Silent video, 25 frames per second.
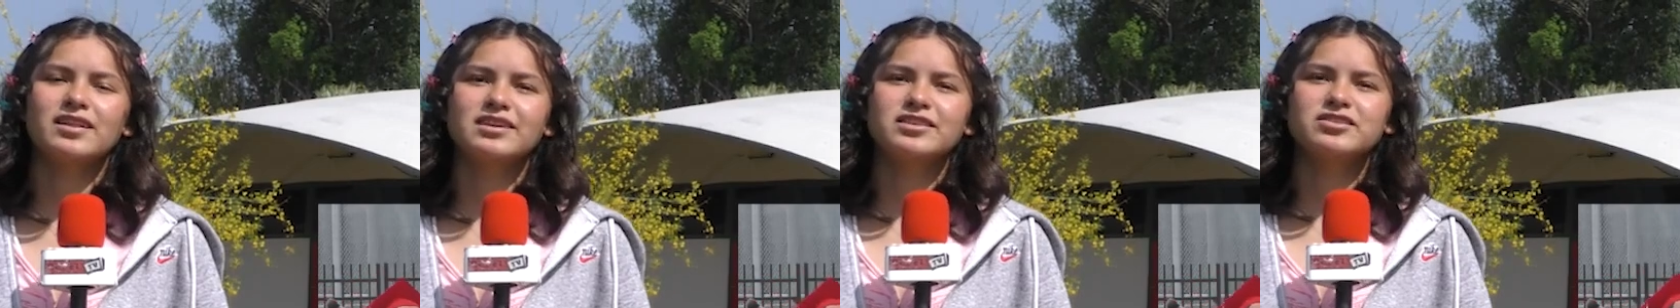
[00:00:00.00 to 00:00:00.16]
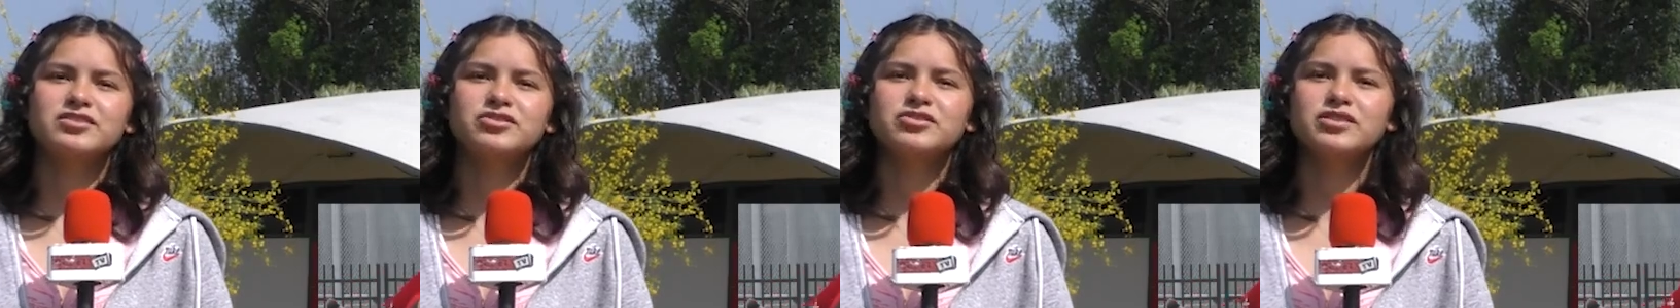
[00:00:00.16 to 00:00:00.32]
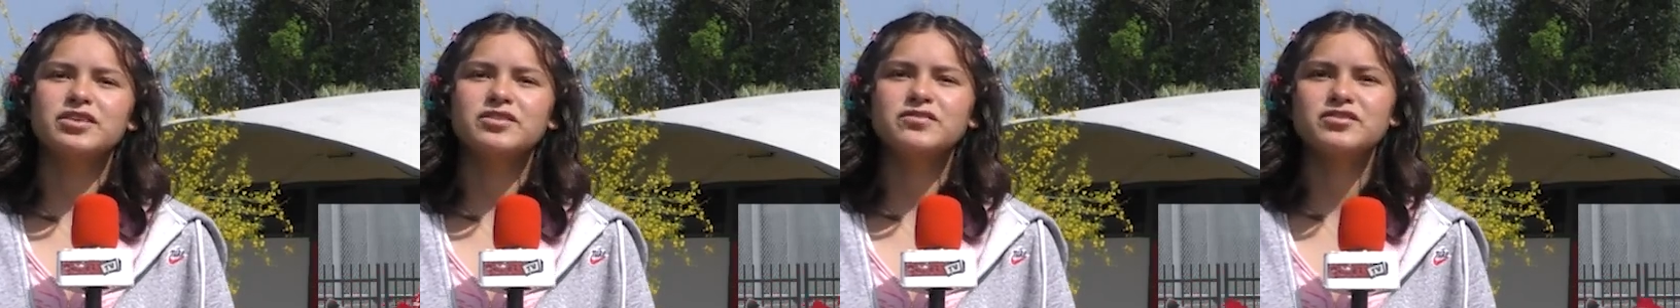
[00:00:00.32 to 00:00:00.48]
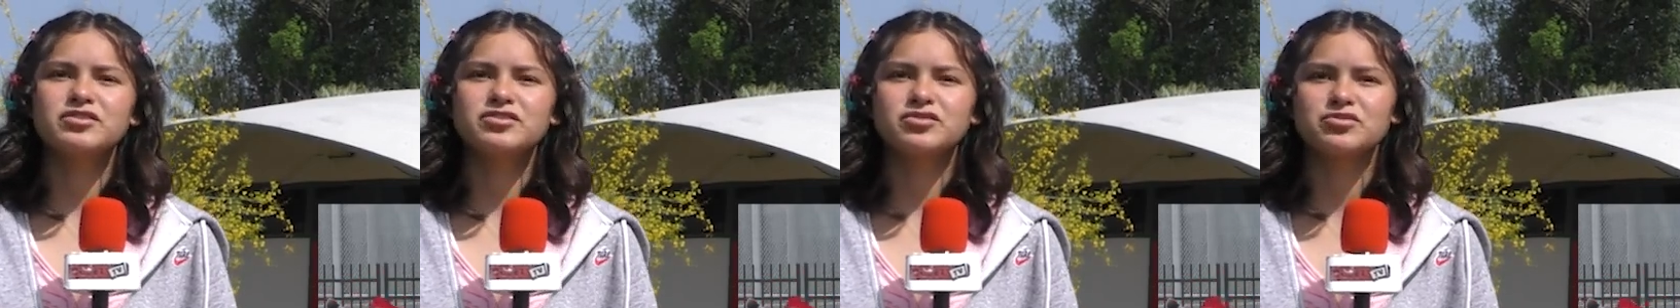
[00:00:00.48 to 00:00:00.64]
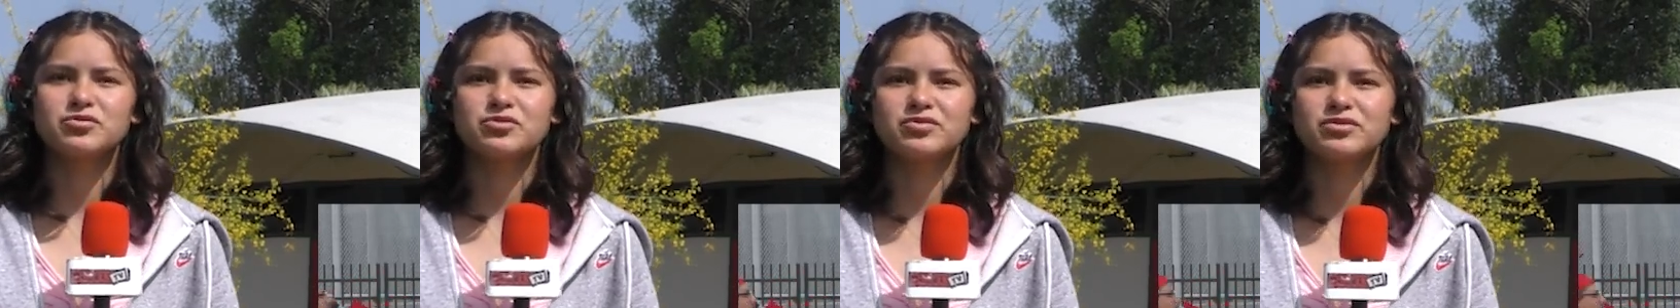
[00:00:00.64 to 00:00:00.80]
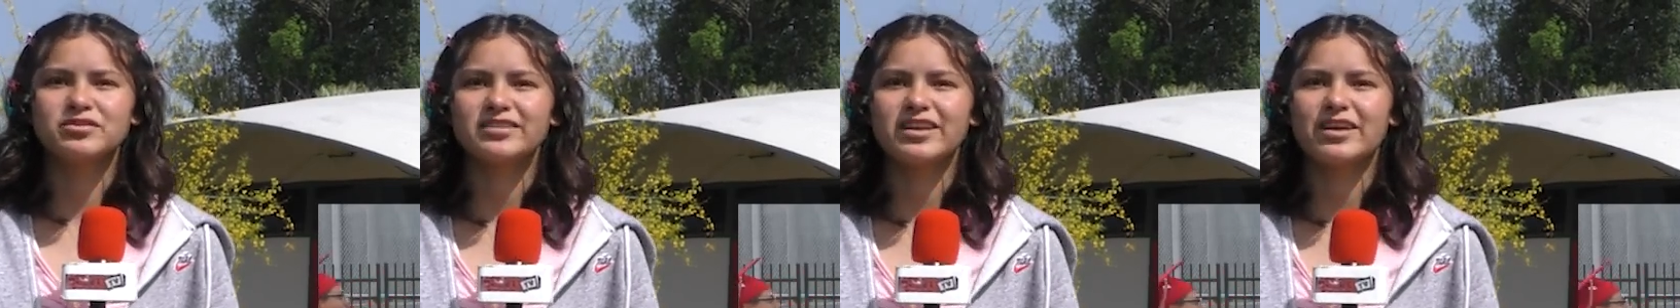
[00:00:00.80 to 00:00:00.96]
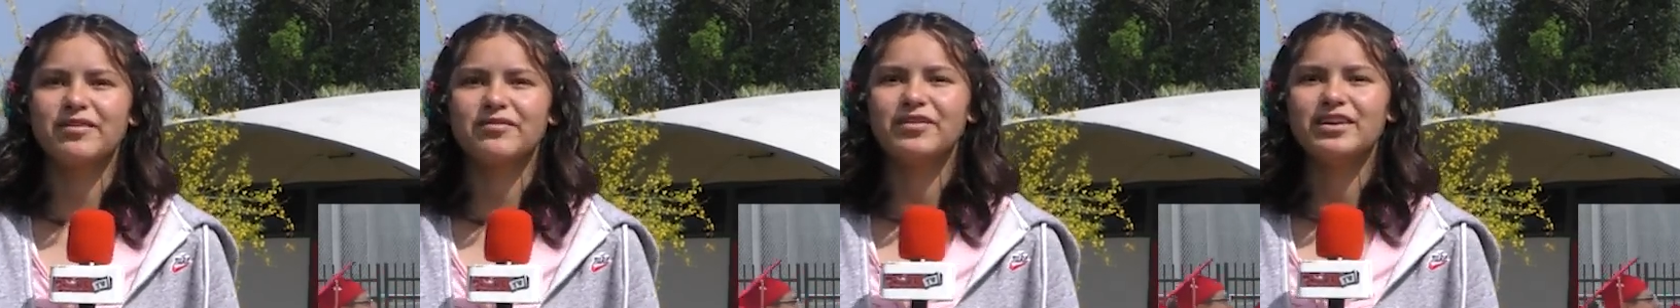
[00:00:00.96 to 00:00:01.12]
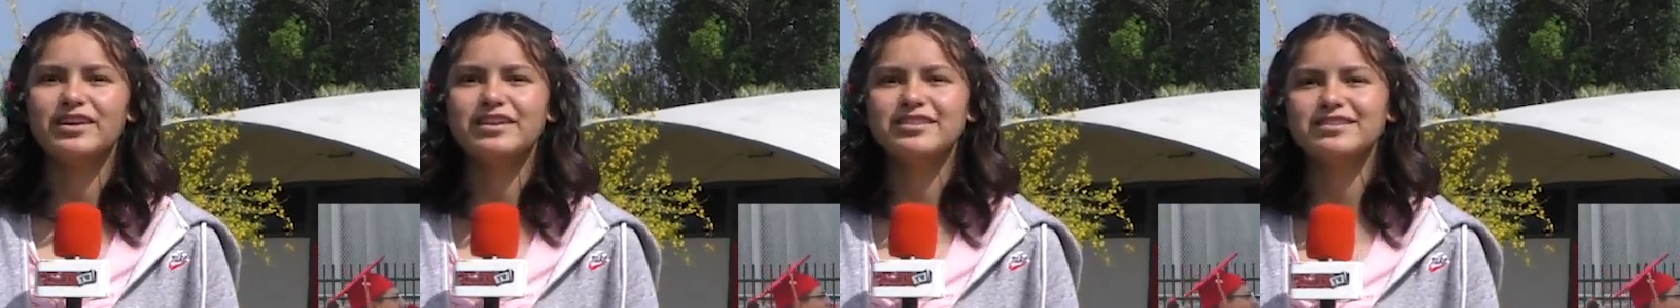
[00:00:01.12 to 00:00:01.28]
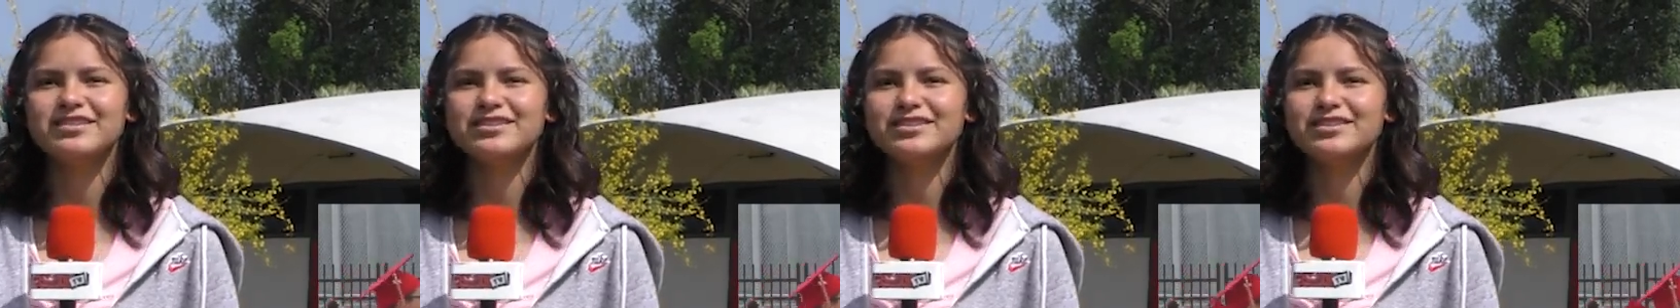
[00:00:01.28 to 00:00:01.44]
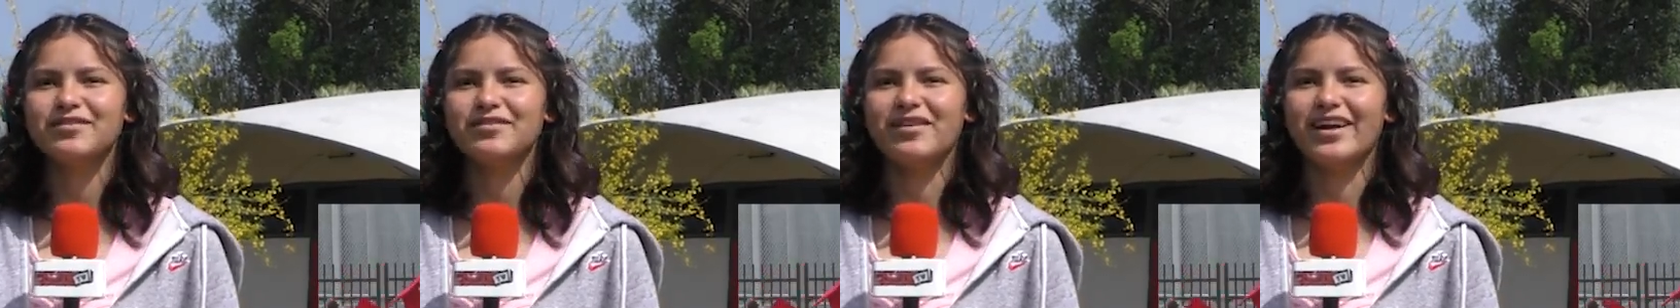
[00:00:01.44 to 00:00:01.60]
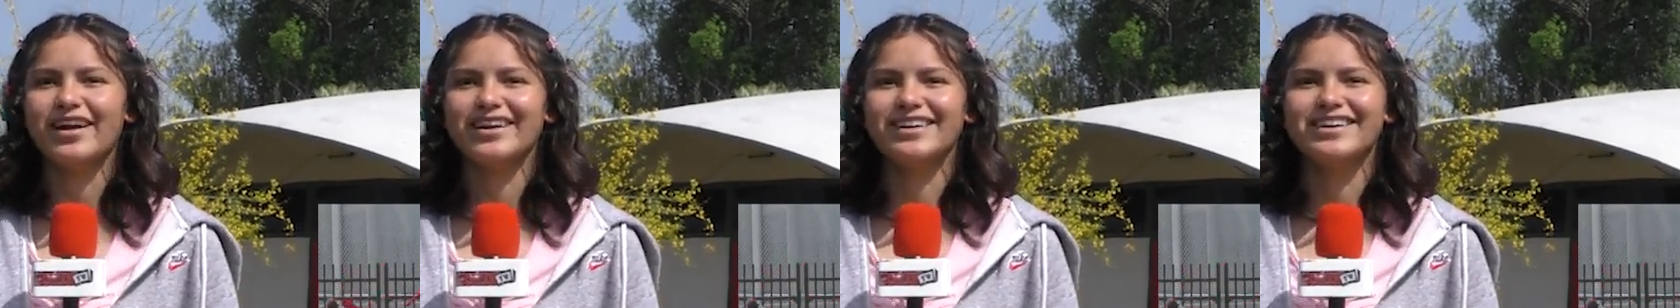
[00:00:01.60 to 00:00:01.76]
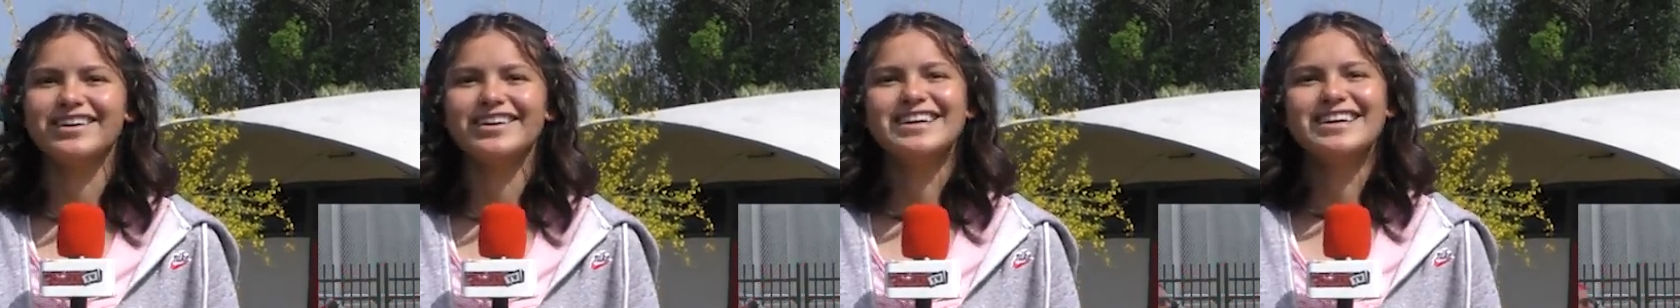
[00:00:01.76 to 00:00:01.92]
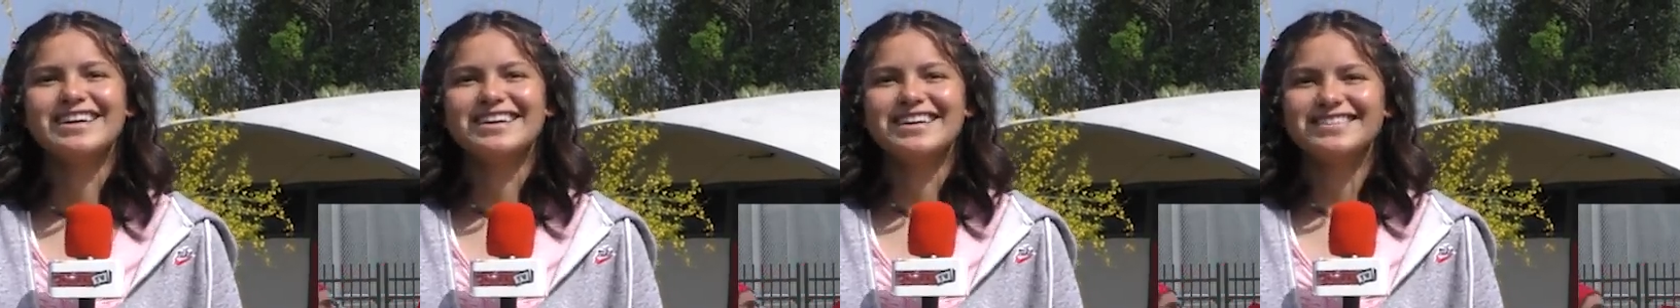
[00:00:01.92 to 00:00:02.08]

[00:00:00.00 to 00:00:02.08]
least three of the schools that feed into Savanna,